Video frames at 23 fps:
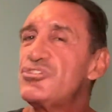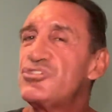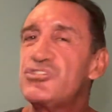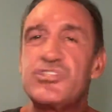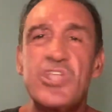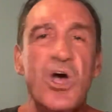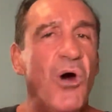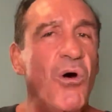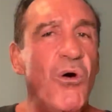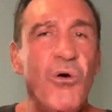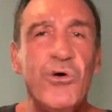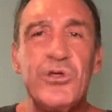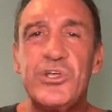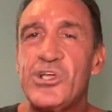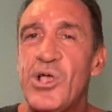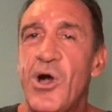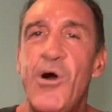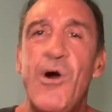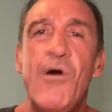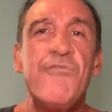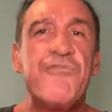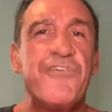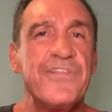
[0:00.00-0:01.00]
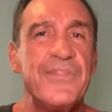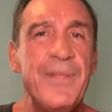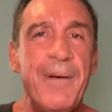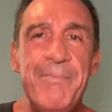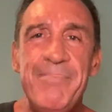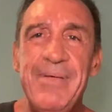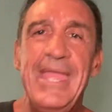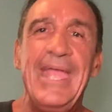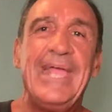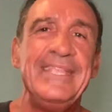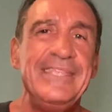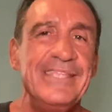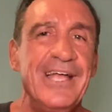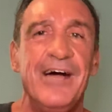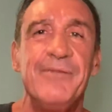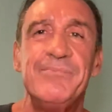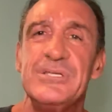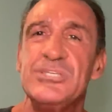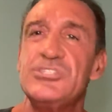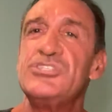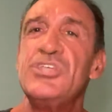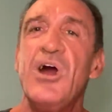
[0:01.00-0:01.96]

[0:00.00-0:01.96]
Don't go for the big numbers.